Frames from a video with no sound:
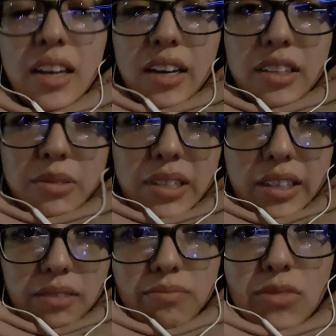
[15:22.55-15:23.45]
And they were
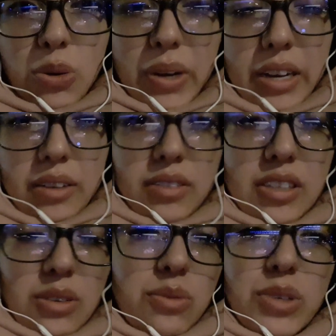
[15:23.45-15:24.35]
like, okay.
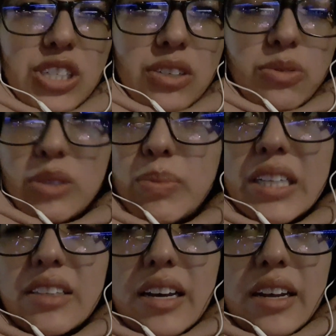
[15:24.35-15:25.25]
So we
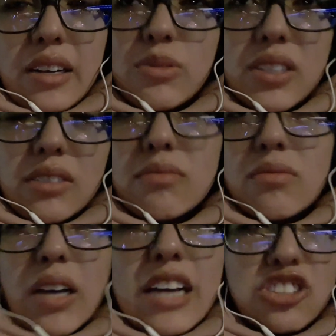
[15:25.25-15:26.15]
split that, and it was
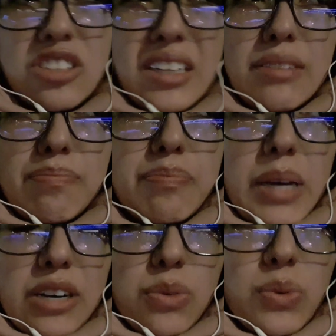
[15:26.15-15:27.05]
actually better.